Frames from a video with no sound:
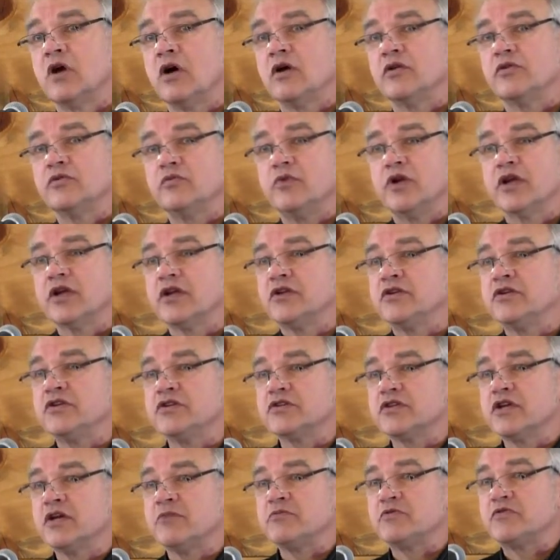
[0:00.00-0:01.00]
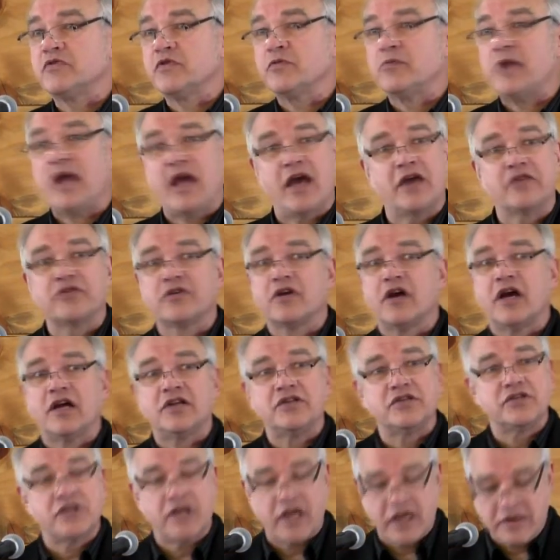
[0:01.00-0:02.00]
All the wickedness comes from hath
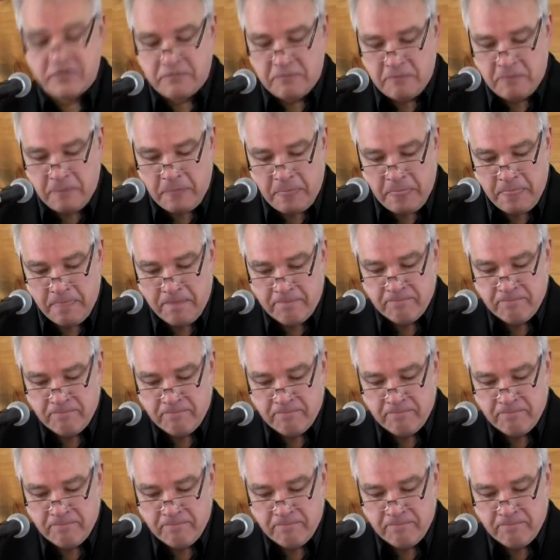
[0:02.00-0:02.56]
God said.